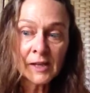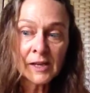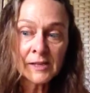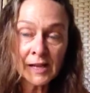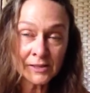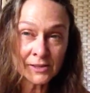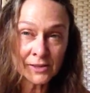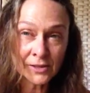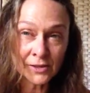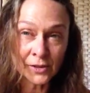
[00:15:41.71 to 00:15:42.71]
connecting
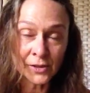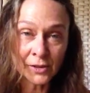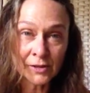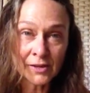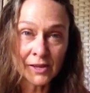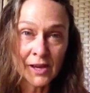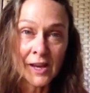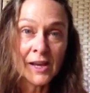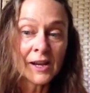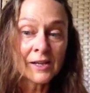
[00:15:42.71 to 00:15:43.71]
to the earth,
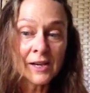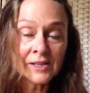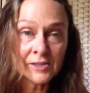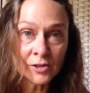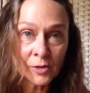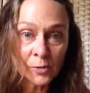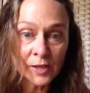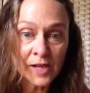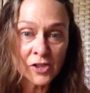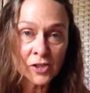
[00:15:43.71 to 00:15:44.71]
connecting to
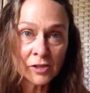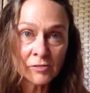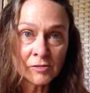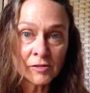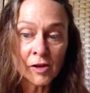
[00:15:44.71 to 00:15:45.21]
creation,